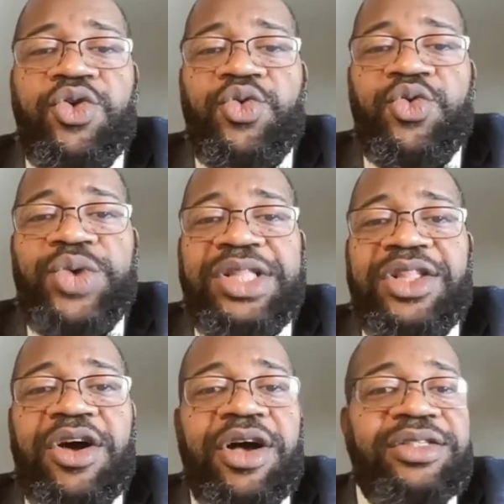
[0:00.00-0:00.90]
We
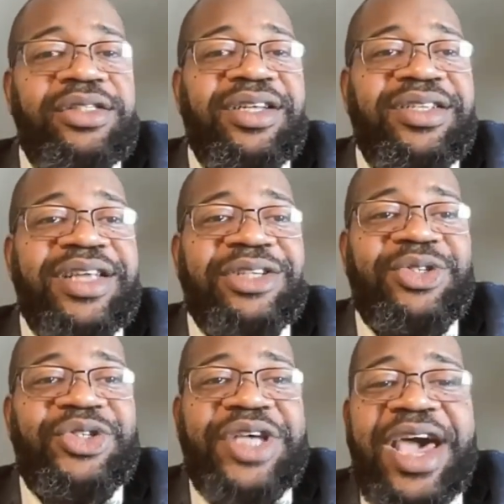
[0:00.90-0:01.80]
lost
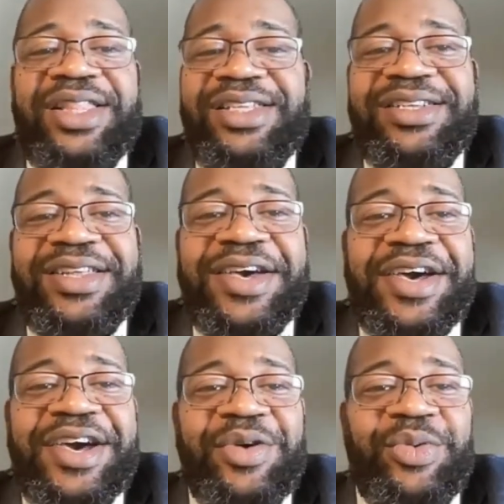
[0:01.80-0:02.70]
Dr. Chaplin.
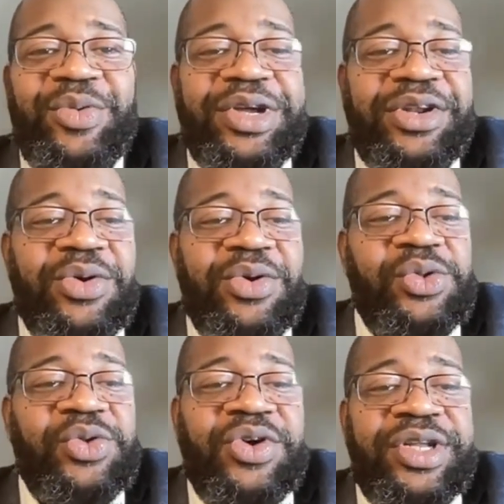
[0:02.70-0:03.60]
We're going to
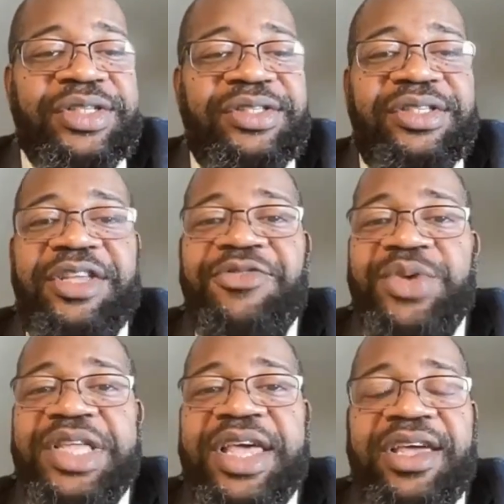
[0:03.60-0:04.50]
hold on and see
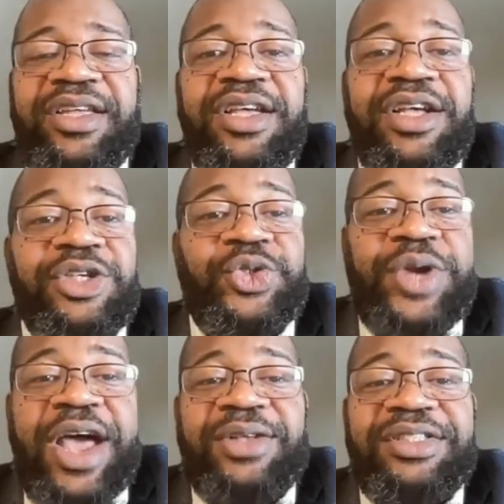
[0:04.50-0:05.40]
if we can't
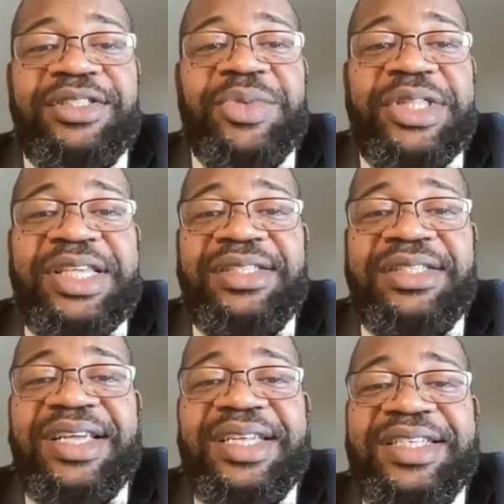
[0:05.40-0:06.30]
sort out some of
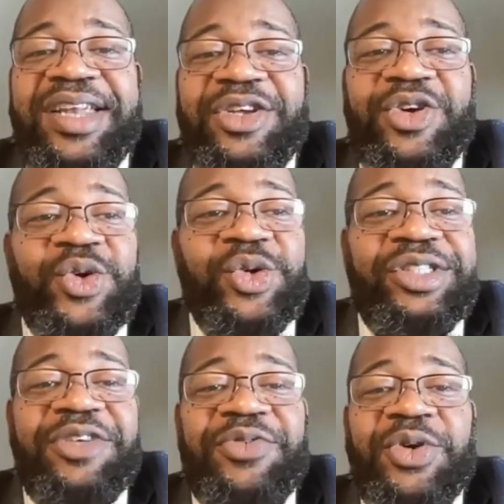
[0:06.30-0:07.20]
these technical
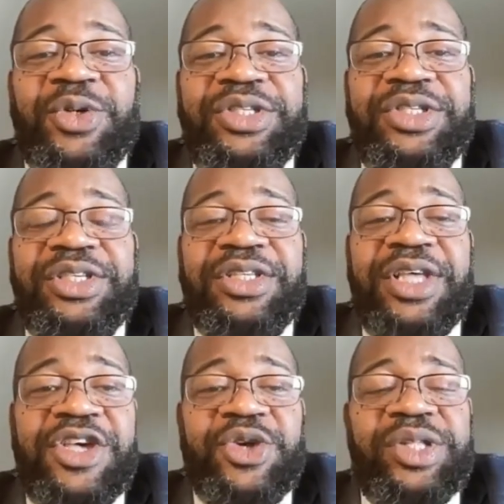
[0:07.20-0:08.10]
difficulties.
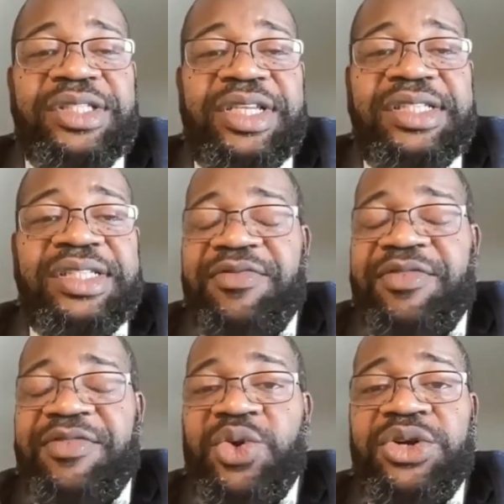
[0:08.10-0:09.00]
You're listening to
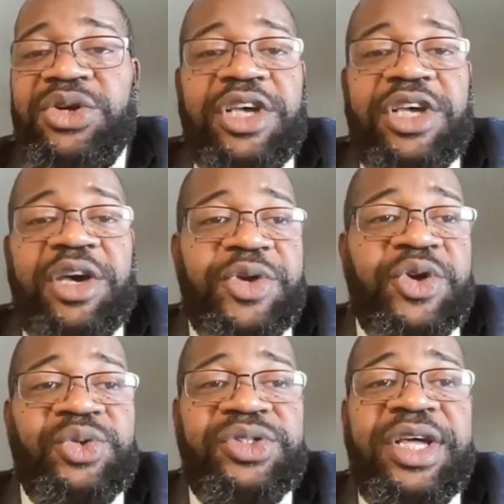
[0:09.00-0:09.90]
Evening Words. I'm your
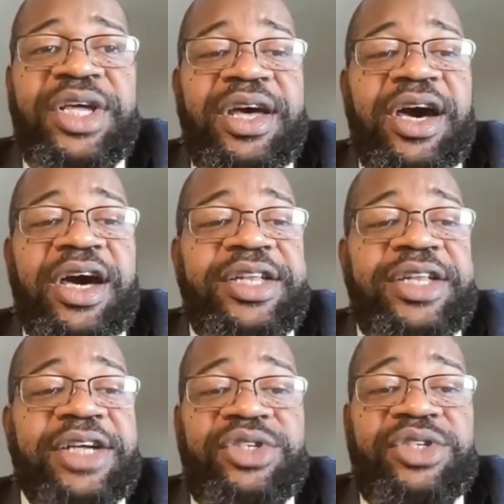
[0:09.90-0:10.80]
host,
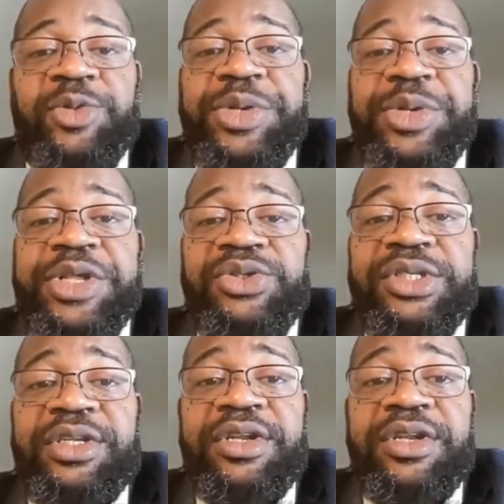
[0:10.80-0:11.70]
Dr. James
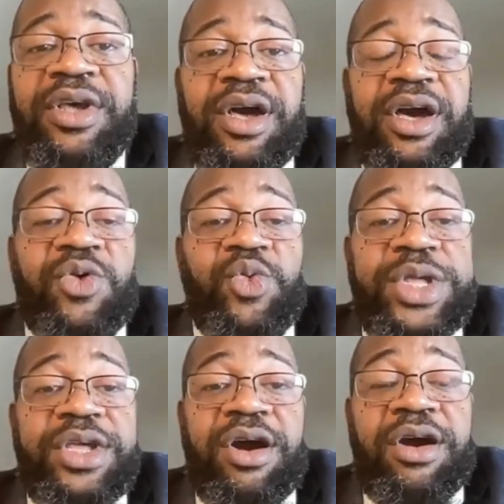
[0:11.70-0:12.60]
Peterson.
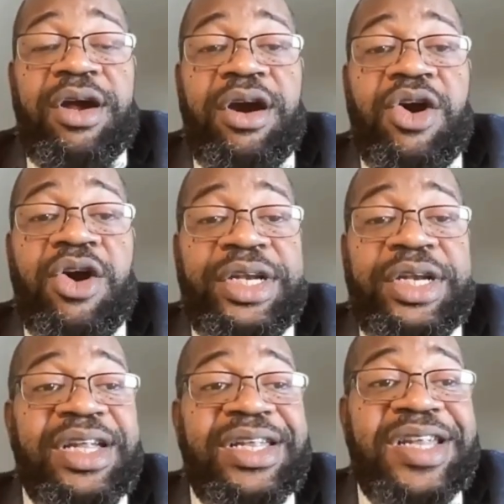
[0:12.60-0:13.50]
We are
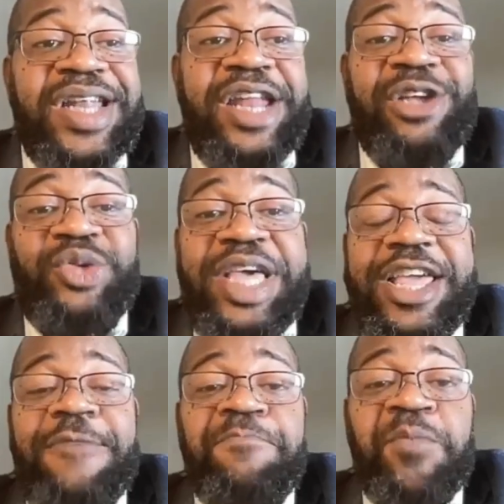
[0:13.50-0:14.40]
on 900
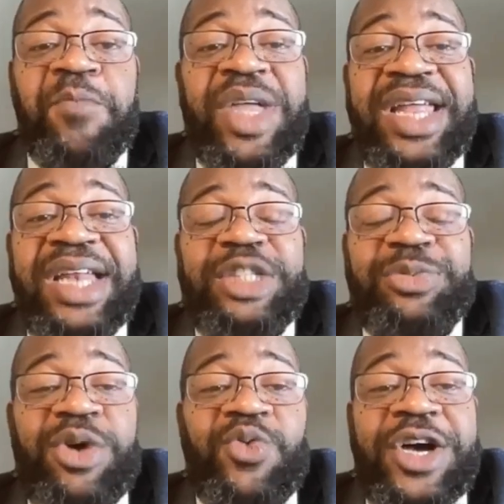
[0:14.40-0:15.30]
AM,
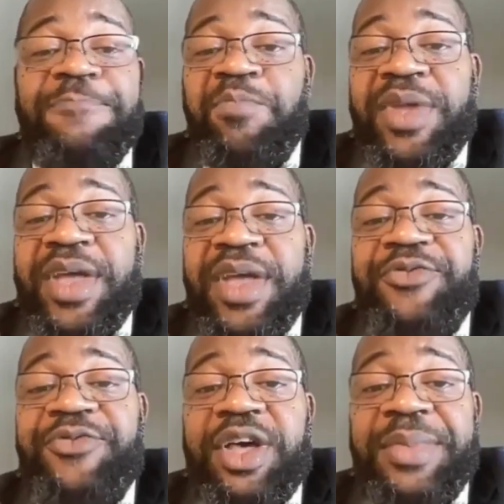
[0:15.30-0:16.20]
96.1
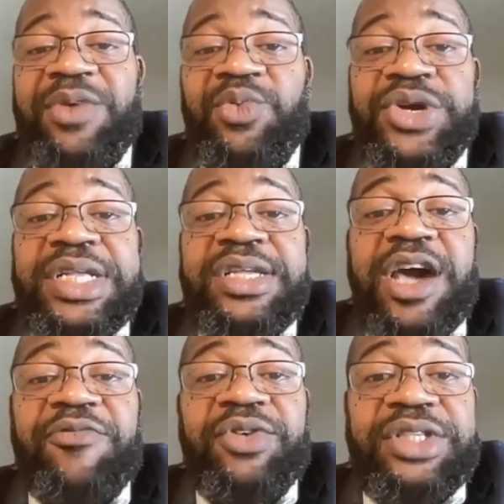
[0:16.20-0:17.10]
FM, and we're in
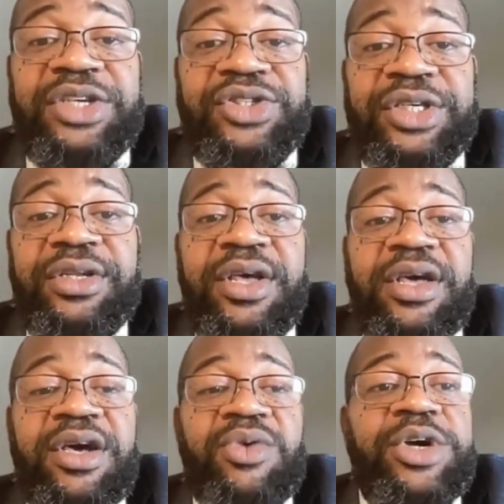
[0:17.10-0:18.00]
conversation
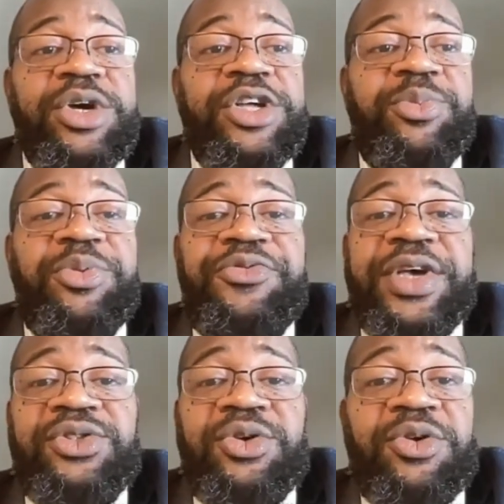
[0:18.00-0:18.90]
with
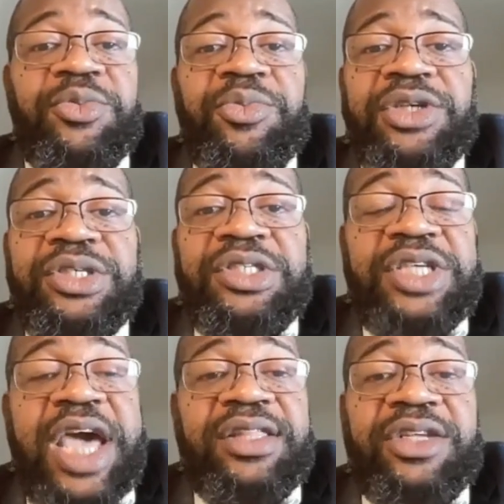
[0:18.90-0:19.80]
Professor Marcia
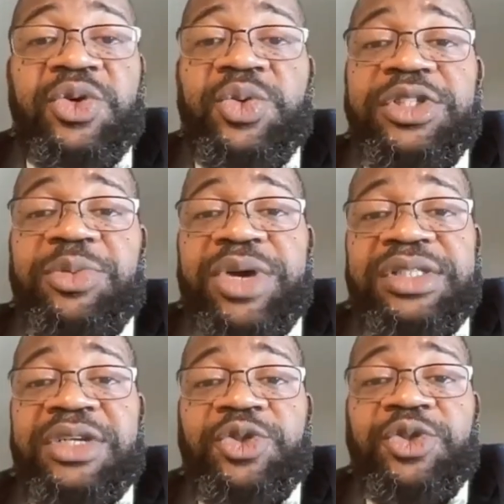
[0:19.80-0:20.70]
Chaplin, who is the
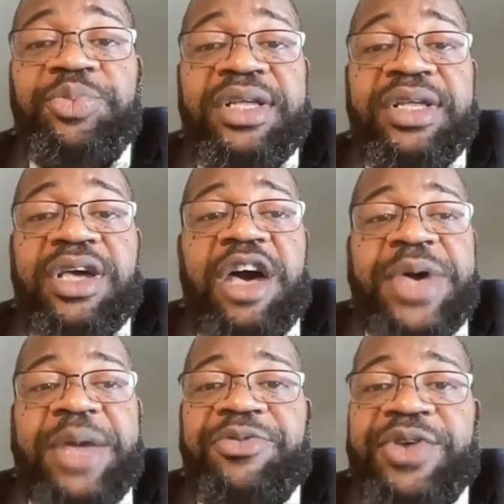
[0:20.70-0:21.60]
Presidential Penn
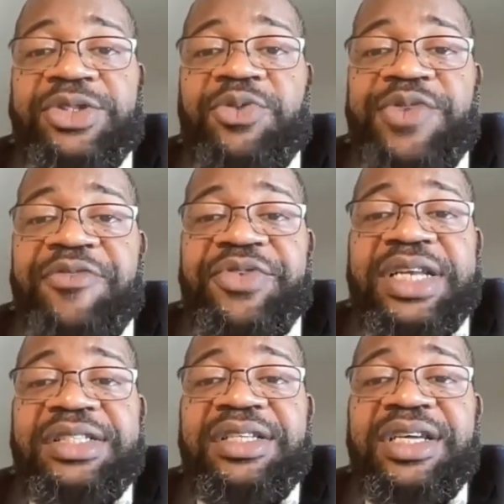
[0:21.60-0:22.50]
Compact Professor of
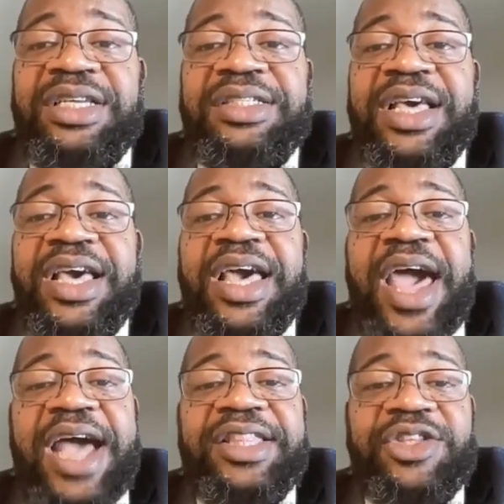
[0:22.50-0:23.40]
Africana Studies
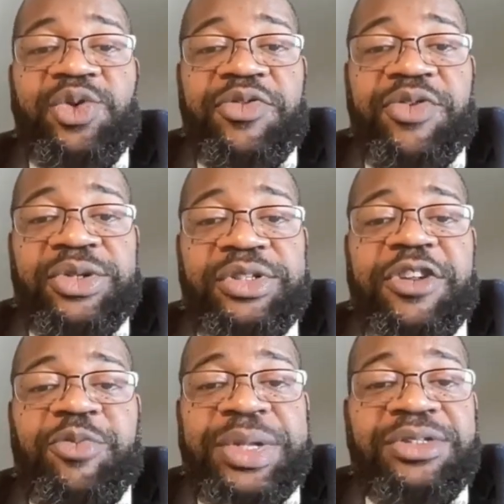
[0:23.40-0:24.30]
at the
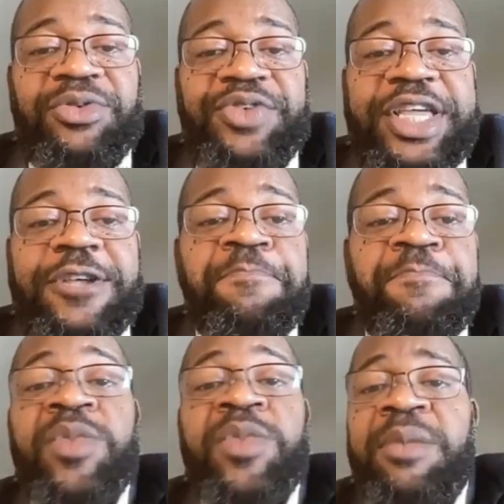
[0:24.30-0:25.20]
University of Pennsylvania.
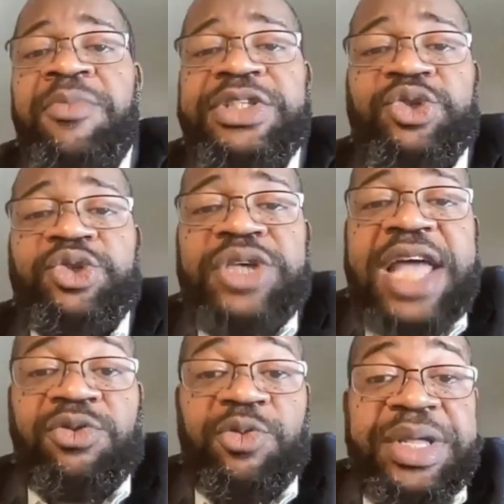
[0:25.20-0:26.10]
Professor
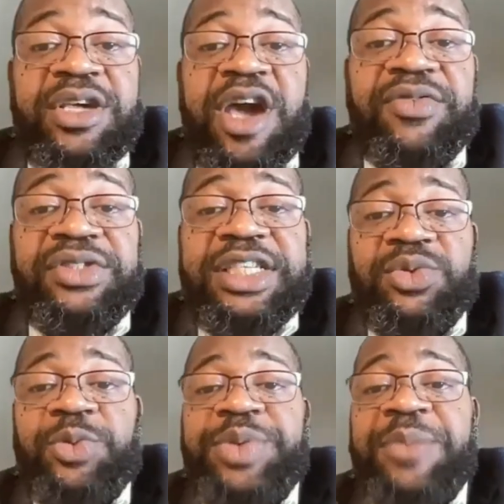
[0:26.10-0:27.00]
Chaplin will be in
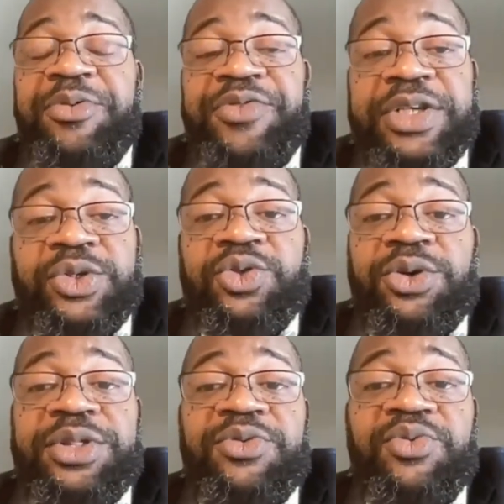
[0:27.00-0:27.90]
conversation with Penn Professor
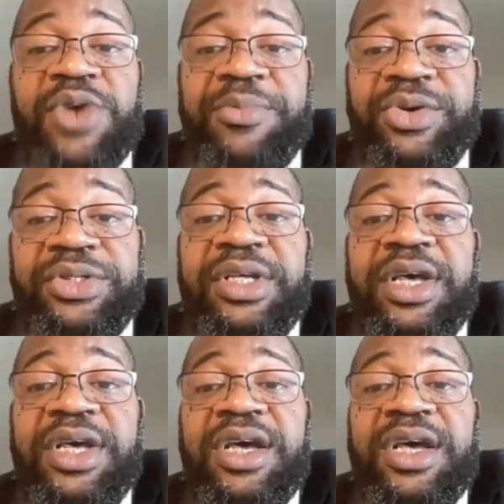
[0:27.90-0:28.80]
Dorothy Roberts
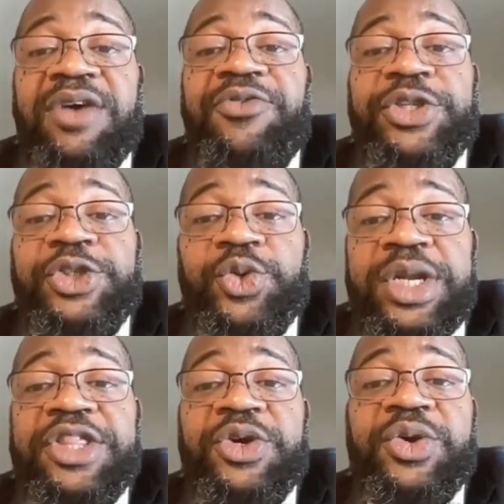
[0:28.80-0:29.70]
for the
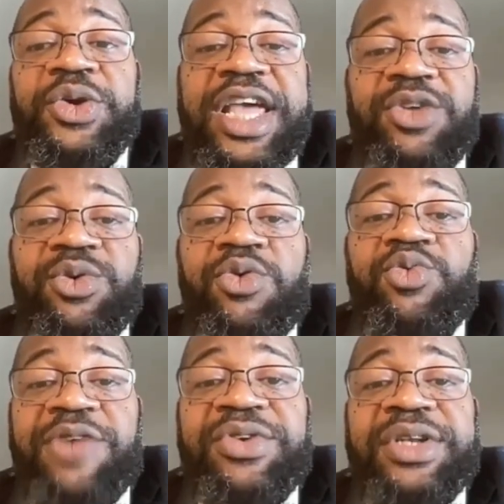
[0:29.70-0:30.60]
23rd annual
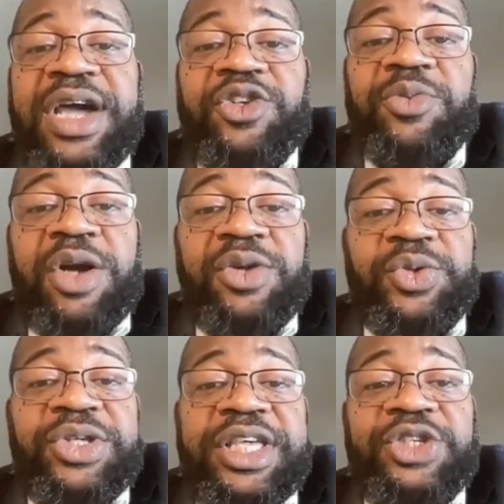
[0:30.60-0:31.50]
Reverend Dr. Martin
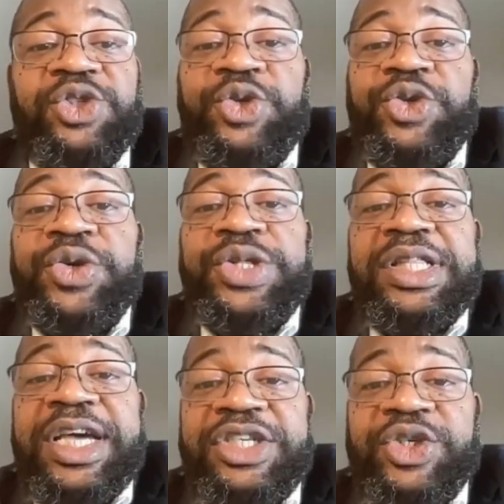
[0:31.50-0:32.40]
Luther King Jr.
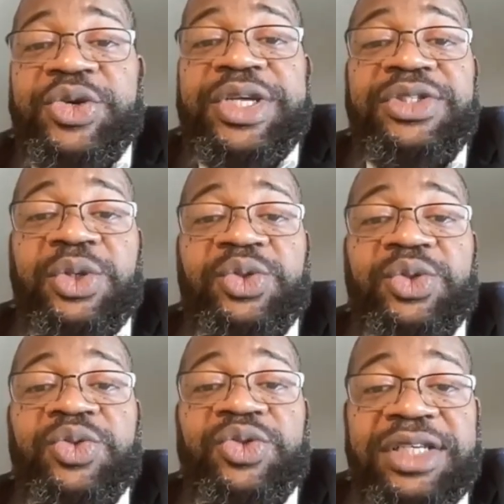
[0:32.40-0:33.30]
Lecture in
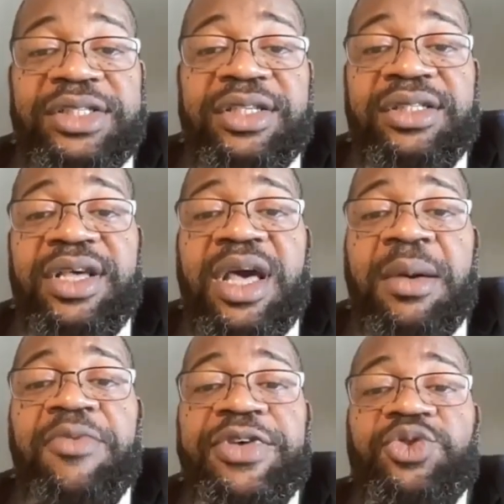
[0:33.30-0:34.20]
Social Justice. Professor